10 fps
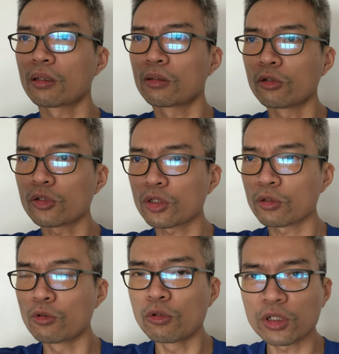those
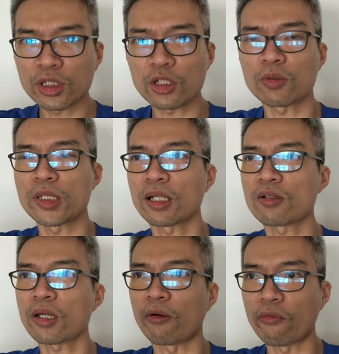Google search
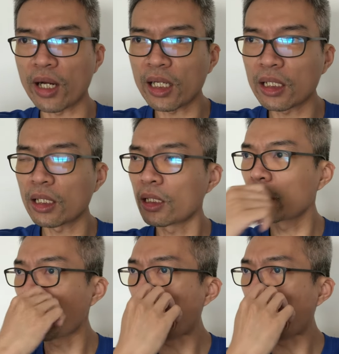results I've read it,